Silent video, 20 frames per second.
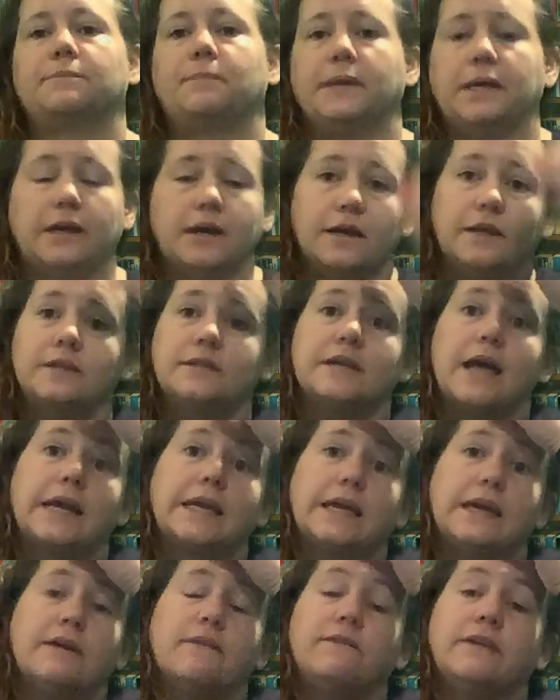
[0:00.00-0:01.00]
because I
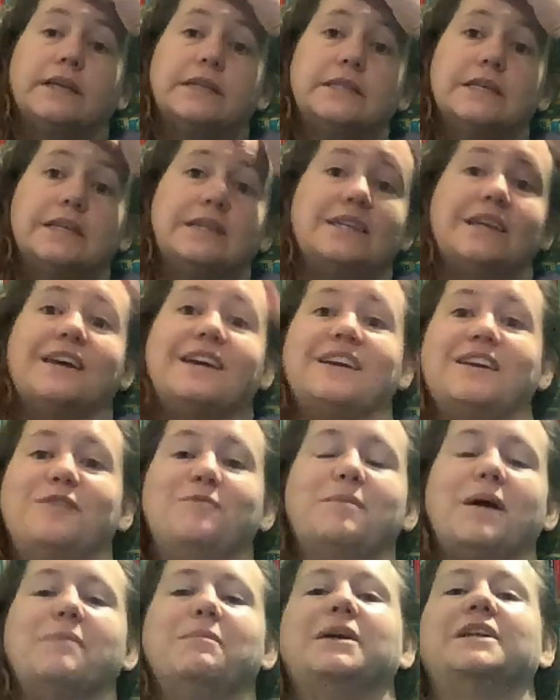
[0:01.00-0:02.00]
can't fix it
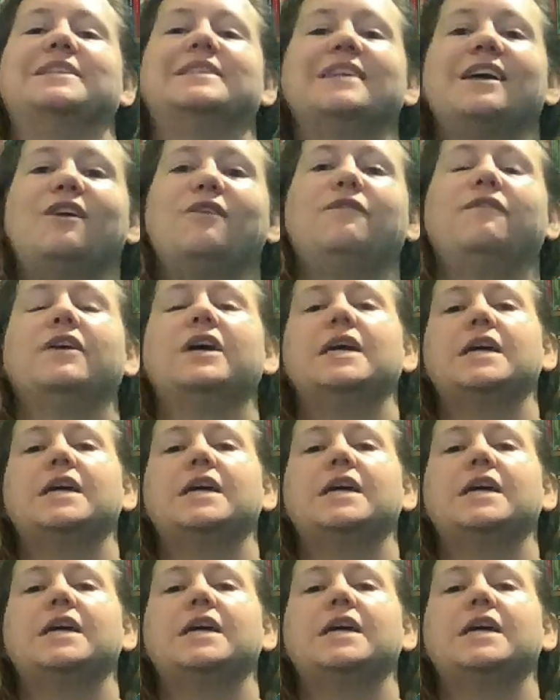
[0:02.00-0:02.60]
by myself,